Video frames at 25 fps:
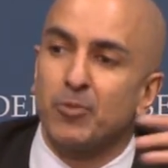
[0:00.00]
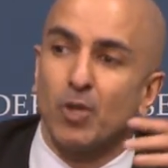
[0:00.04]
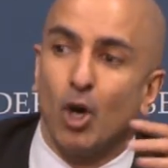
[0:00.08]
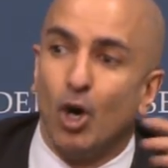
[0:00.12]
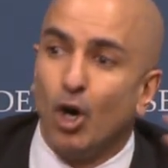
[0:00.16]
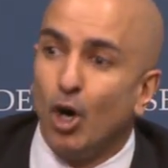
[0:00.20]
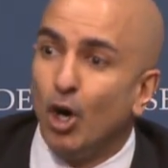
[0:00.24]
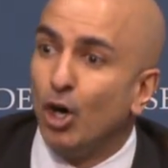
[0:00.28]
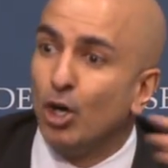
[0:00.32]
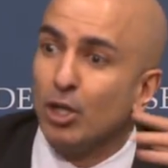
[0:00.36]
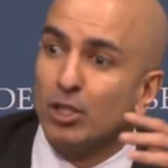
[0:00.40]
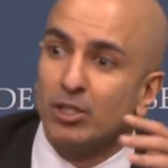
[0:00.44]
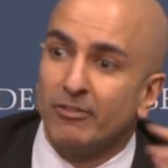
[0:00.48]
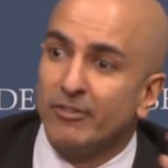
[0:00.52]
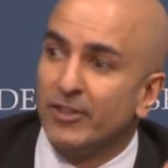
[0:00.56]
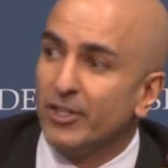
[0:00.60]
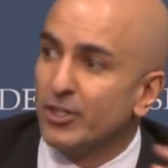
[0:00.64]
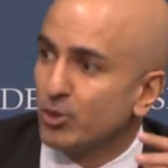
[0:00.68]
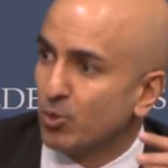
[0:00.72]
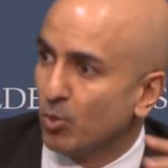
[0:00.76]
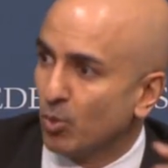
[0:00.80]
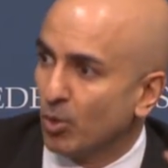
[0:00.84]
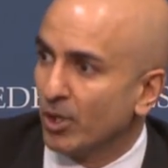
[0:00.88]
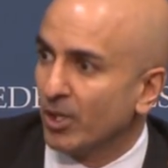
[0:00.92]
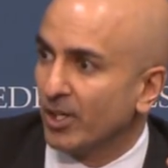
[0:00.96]
All of
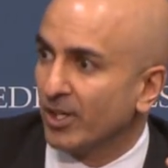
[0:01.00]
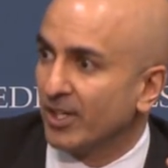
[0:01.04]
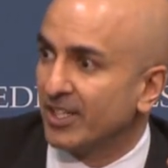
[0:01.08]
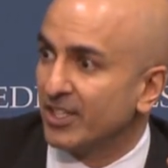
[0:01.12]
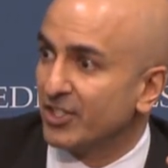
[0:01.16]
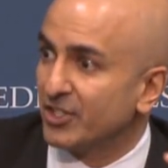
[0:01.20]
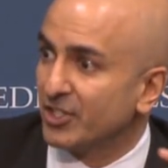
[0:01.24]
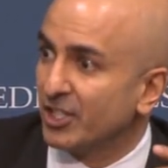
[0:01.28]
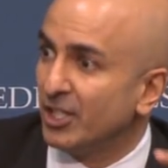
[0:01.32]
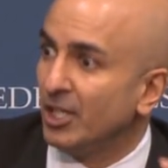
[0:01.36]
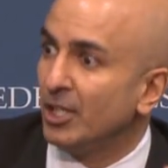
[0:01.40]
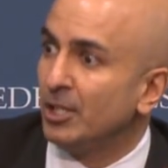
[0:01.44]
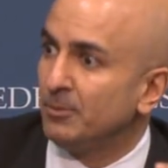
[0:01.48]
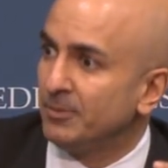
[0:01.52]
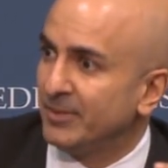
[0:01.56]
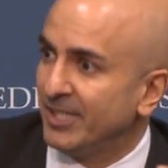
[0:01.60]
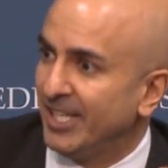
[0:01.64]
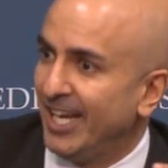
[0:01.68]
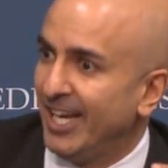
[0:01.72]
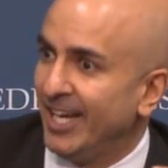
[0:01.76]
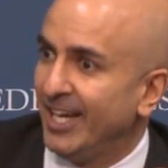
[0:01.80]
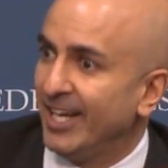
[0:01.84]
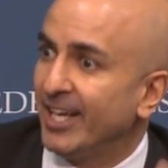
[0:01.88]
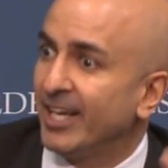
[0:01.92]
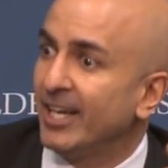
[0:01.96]
this work is
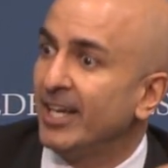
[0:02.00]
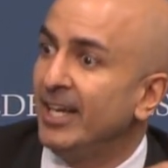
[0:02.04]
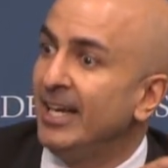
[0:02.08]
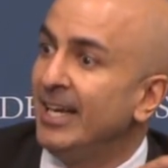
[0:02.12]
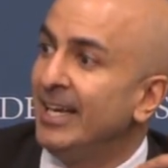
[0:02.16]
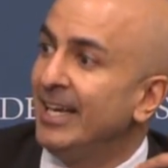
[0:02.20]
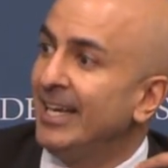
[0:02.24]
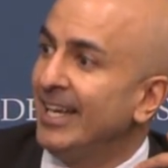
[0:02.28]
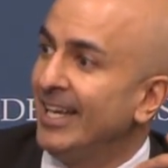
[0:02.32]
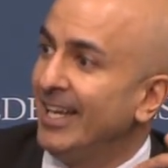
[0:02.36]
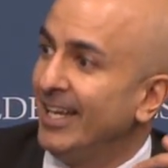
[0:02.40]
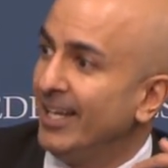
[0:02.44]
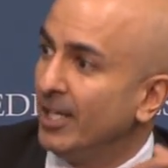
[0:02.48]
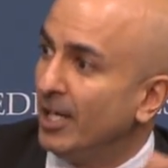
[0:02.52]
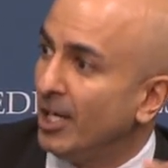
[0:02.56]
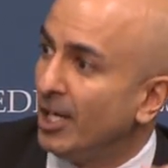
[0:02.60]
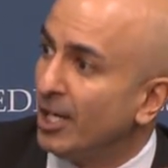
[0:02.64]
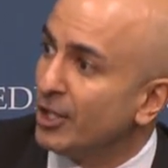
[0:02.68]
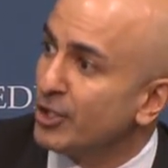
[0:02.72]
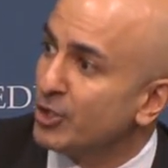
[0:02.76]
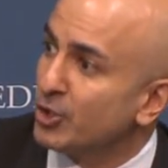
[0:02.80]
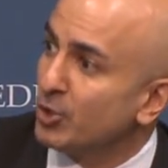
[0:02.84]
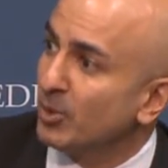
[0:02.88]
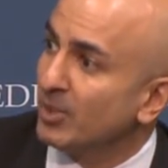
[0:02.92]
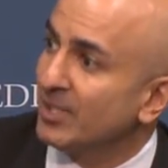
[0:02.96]
culminating in
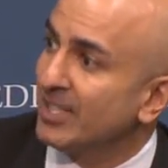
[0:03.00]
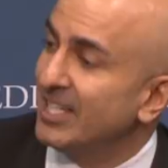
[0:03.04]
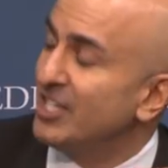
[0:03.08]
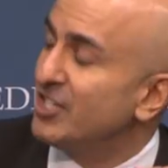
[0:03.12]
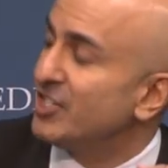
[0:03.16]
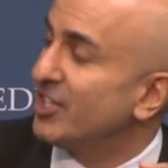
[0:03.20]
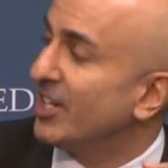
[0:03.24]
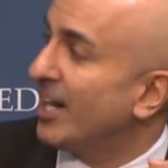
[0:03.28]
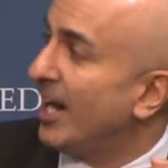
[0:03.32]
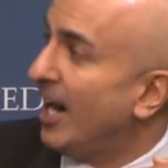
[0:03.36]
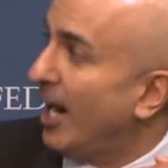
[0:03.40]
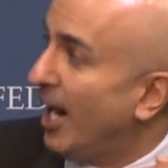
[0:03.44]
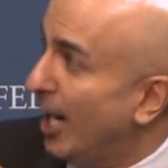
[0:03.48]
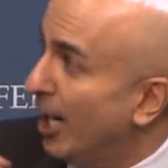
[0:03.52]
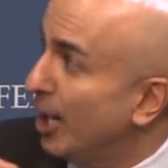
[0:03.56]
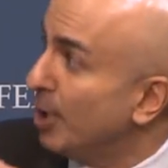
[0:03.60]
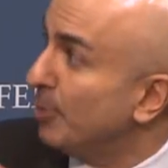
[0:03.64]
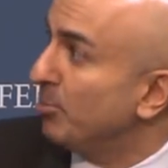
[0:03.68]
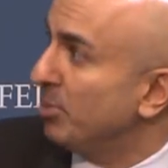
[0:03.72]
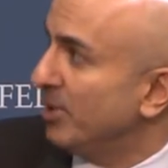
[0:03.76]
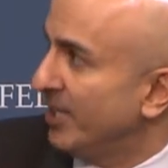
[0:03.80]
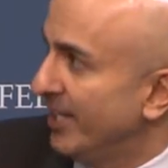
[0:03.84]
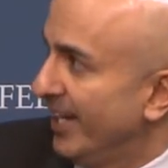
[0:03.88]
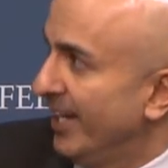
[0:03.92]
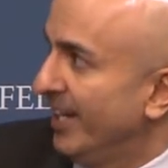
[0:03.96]
us releasing our
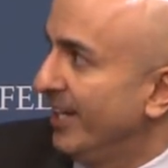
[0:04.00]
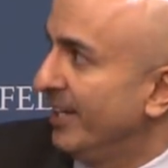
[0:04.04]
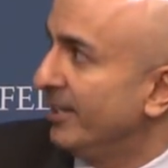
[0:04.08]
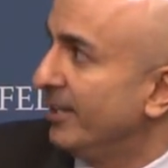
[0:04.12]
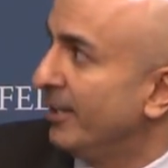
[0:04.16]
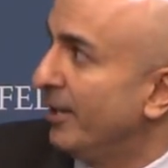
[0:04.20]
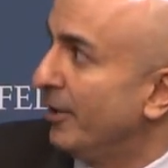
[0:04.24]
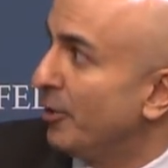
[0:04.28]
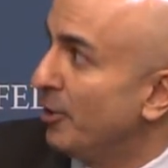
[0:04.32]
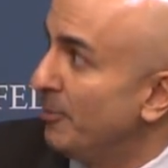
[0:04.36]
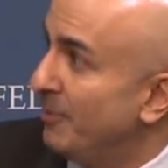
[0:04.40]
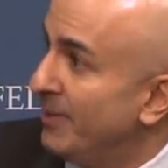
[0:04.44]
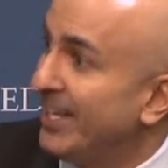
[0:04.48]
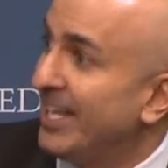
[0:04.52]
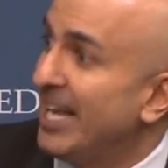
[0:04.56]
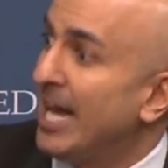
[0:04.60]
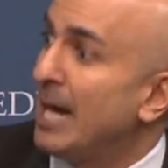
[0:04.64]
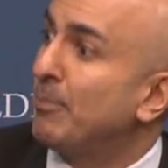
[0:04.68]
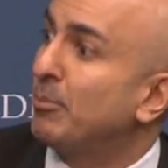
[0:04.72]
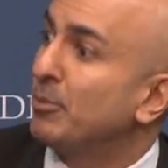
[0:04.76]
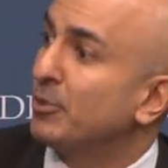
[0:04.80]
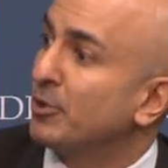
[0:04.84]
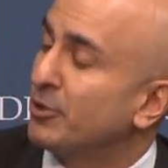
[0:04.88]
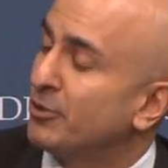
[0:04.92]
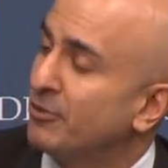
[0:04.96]
plan, the
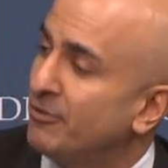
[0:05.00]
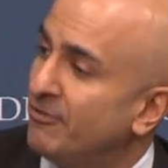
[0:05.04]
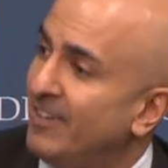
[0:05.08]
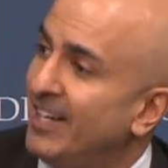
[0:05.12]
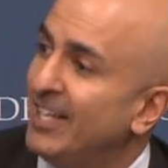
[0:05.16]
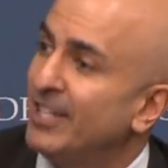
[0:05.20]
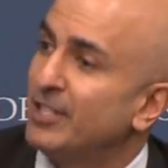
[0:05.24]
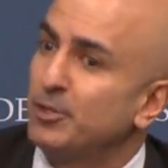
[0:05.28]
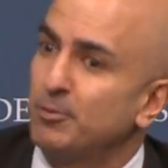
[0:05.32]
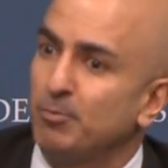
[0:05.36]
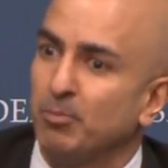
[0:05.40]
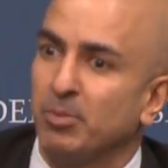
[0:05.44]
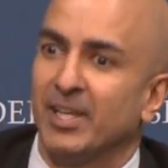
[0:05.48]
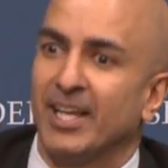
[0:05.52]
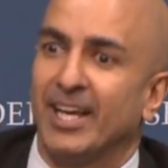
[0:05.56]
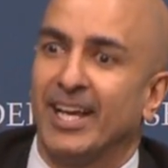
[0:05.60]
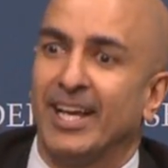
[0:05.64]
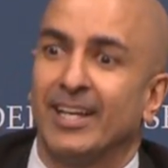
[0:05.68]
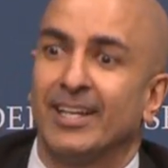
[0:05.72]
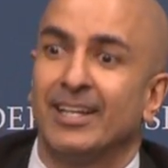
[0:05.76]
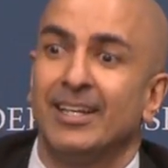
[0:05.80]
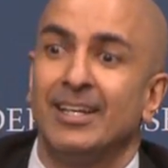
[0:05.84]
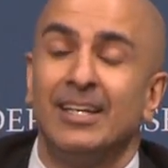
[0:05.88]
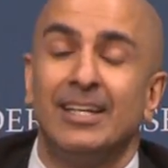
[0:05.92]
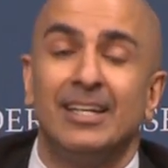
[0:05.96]
Minneapolis Fed's
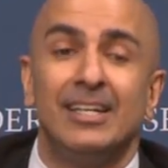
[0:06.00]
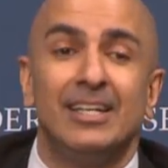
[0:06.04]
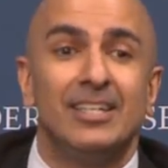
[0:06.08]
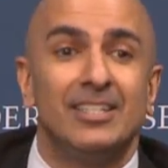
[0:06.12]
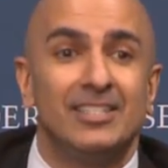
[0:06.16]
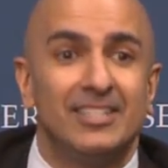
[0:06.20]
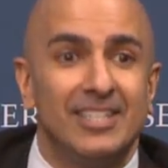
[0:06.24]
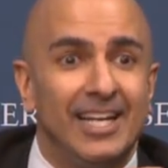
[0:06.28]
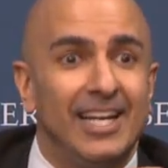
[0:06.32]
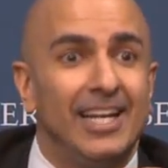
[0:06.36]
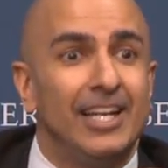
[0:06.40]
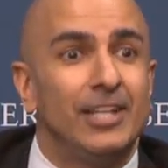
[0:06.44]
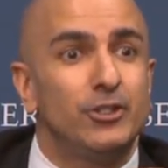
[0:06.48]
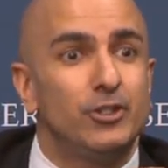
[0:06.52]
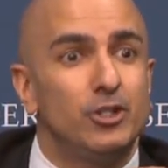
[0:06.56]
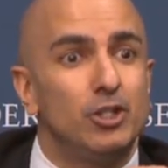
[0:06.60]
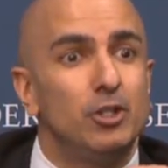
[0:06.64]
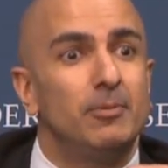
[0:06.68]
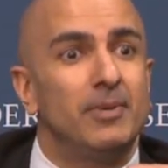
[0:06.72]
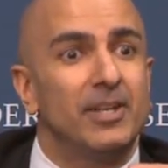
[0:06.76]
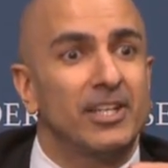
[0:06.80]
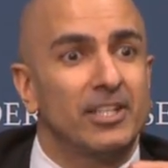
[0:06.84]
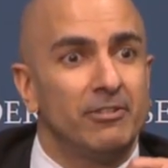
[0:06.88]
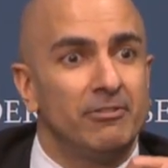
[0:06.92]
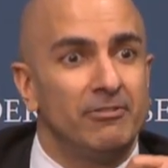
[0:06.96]
plan, to end Too
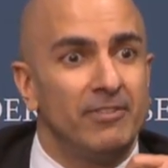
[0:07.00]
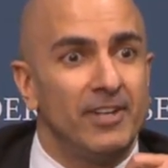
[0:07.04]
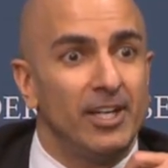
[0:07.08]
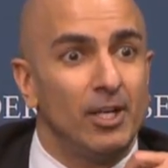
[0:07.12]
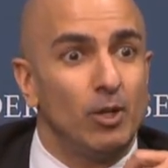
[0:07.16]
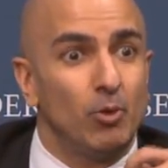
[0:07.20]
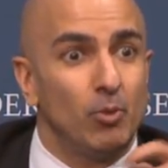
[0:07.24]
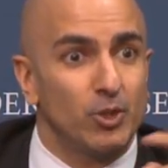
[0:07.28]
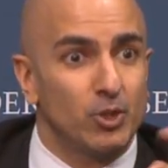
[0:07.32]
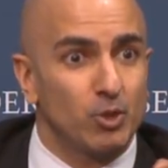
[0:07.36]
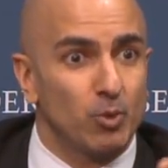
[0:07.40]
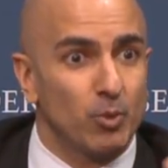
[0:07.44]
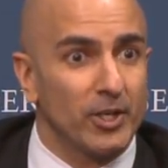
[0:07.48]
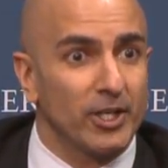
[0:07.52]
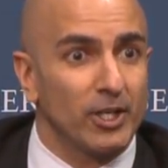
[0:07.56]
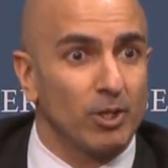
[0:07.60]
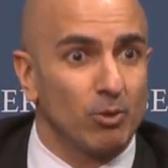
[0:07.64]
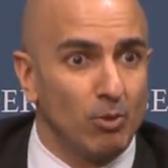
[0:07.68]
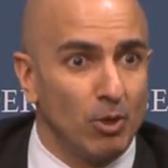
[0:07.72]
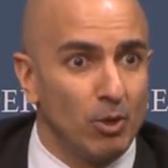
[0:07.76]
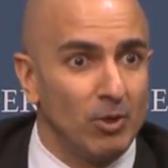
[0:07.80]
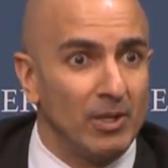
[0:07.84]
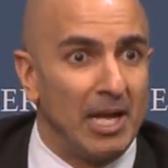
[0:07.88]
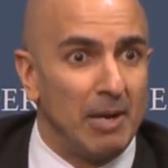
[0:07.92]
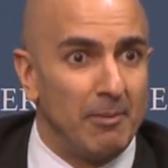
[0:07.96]
Big to Fail, which we're going to
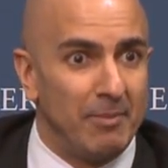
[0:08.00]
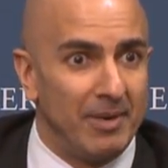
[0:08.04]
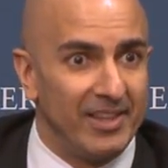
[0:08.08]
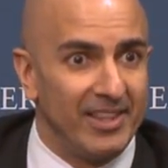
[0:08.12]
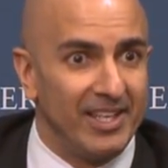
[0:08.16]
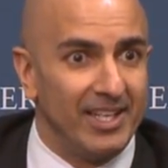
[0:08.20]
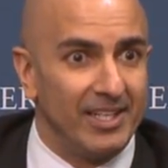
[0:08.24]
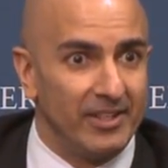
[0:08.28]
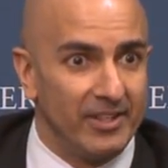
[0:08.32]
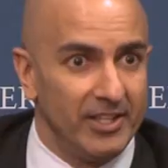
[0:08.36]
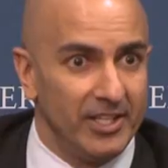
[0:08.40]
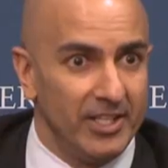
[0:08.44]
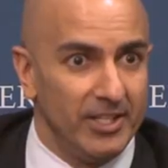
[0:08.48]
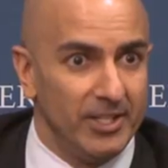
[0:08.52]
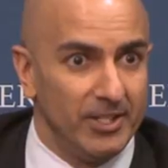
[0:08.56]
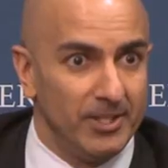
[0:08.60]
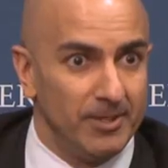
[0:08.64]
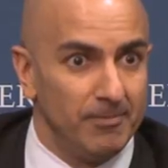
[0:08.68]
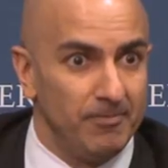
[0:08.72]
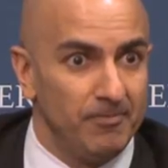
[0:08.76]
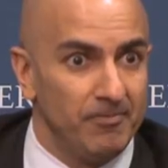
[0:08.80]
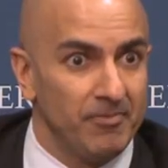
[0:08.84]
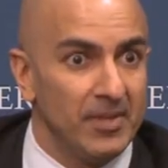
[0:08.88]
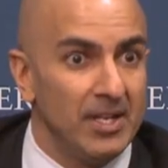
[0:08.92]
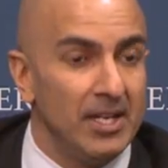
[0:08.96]
roll out by the end of the year.
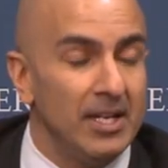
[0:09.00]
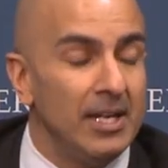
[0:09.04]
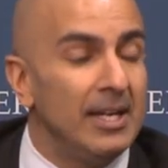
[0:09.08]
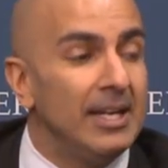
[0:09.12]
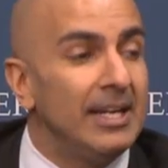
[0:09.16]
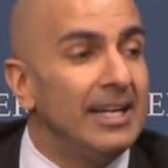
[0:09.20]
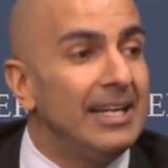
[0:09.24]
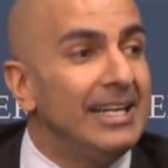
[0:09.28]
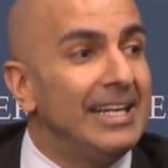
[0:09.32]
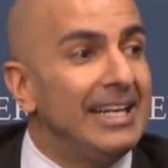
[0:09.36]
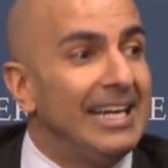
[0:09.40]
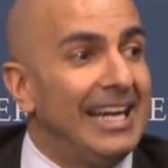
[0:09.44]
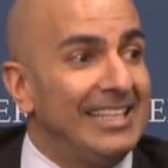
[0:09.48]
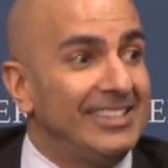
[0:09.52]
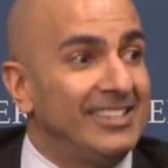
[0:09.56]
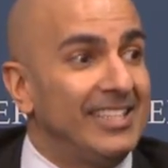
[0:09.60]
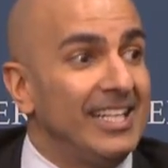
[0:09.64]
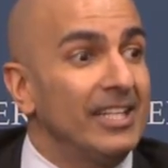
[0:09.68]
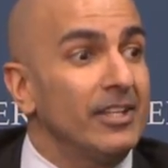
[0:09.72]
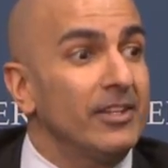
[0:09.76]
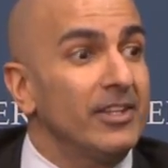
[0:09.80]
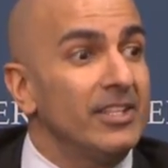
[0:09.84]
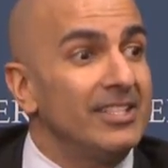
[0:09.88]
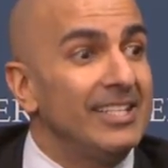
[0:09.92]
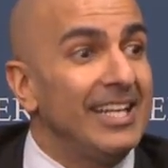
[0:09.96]
At the
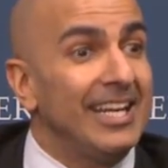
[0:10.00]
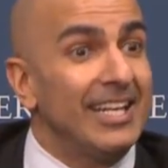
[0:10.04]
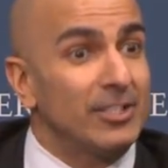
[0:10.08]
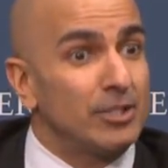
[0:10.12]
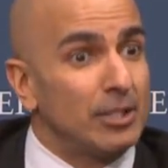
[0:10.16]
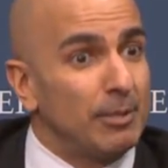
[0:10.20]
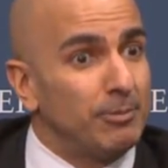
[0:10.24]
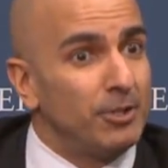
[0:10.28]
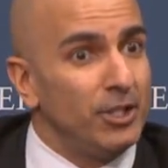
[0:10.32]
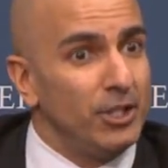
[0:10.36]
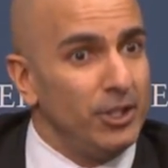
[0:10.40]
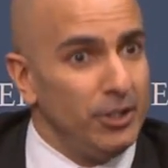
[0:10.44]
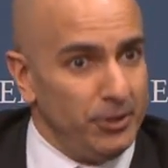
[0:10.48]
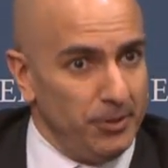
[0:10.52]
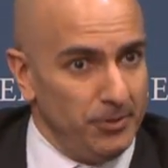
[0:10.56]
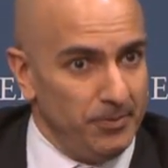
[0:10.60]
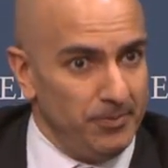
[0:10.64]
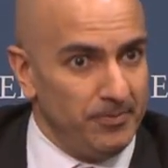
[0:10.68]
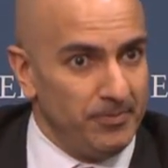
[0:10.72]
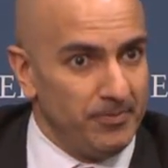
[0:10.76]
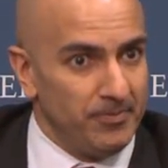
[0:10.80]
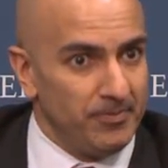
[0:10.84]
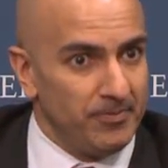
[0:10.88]
end of the day, it's up to you.